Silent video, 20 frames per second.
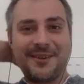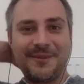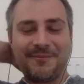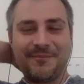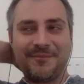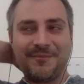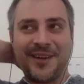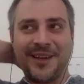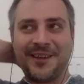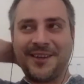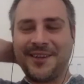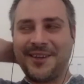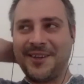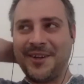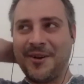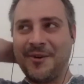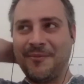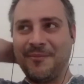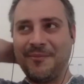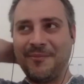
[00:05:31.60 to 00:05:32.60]
like,
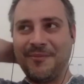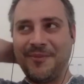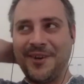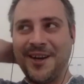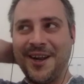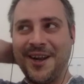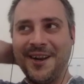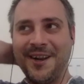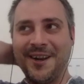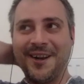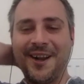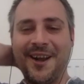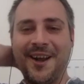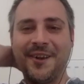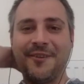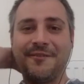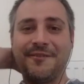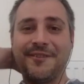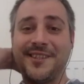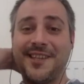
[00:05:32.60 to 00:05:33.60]
not a lot
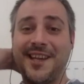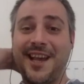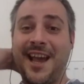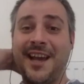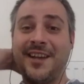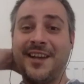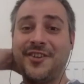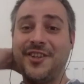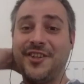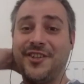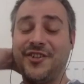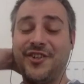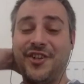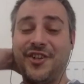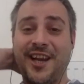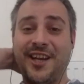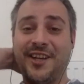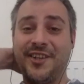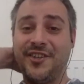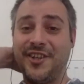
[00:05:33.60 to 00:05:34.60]
of is actually
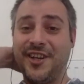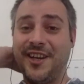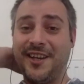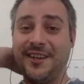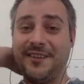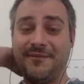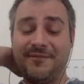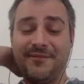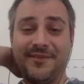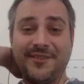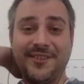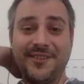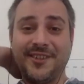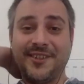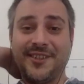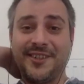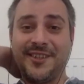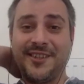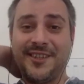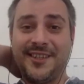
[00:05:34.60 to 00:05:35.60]
changing,
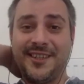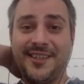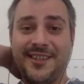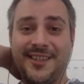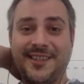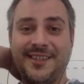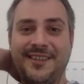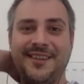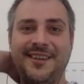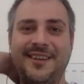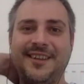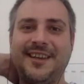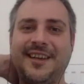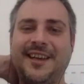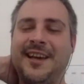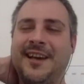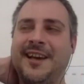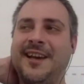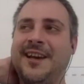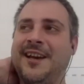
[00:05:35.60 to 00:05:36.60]

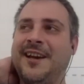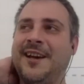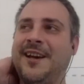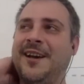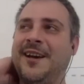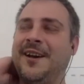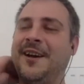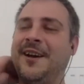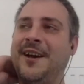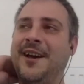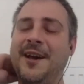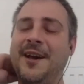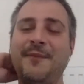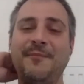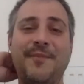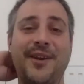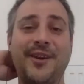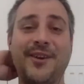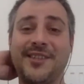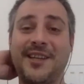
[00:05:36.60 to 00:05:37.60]

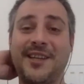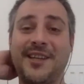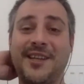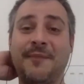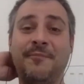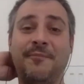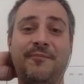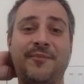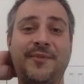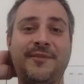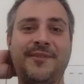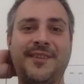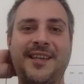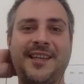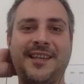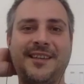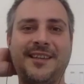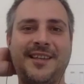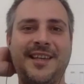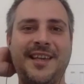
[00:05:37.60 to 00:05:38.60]
because I'm
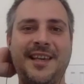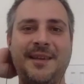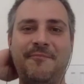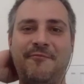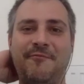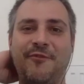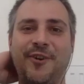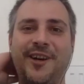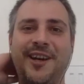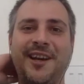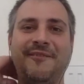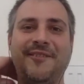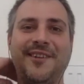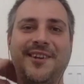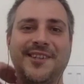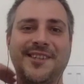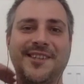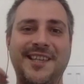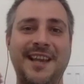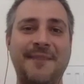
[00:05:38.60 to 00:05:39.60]
keep working with
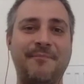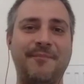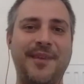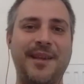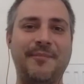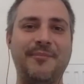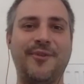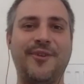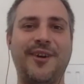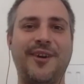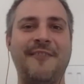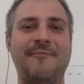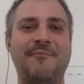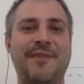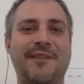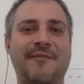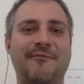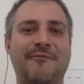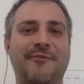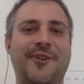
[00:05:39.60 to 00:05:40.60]
the same people I've
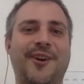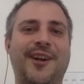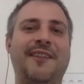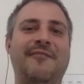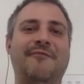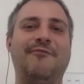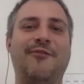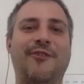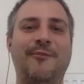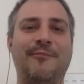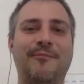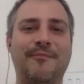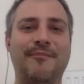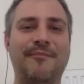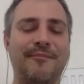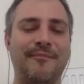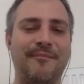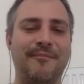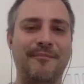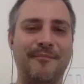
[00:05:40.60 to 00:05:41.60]
been working for
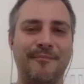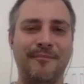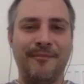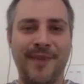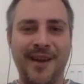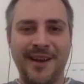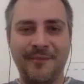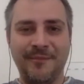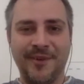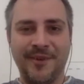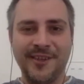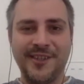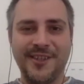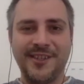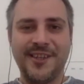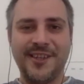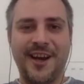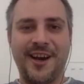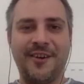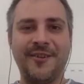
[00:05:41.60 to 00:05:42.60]
many
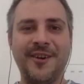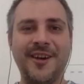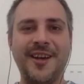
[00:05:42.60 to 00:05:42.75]
months now.